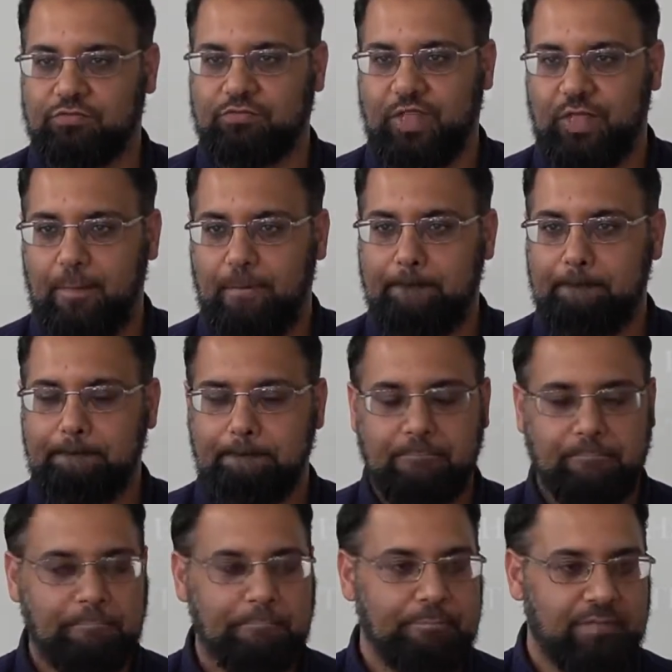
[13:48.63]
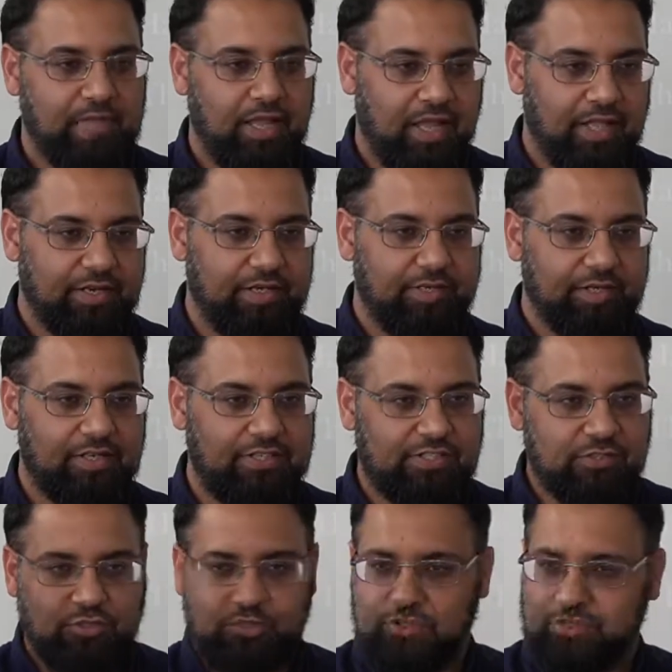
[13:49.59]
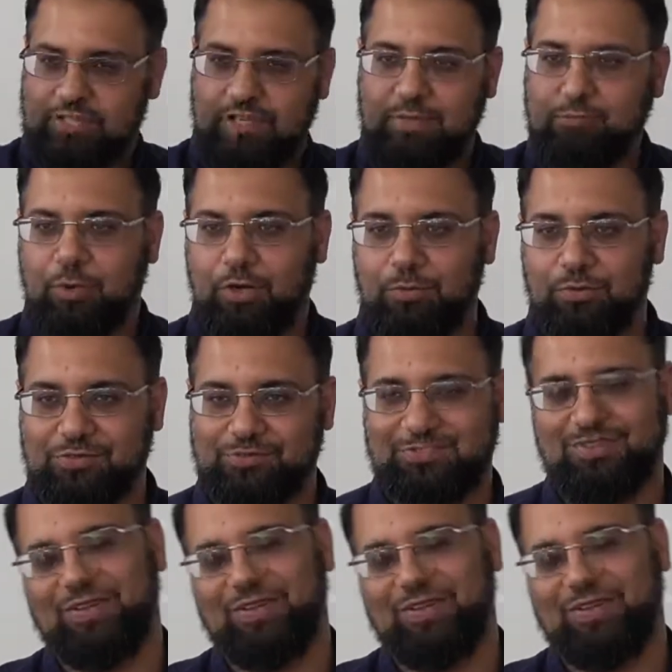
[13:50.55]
yeah, and listen to silly Bollywood.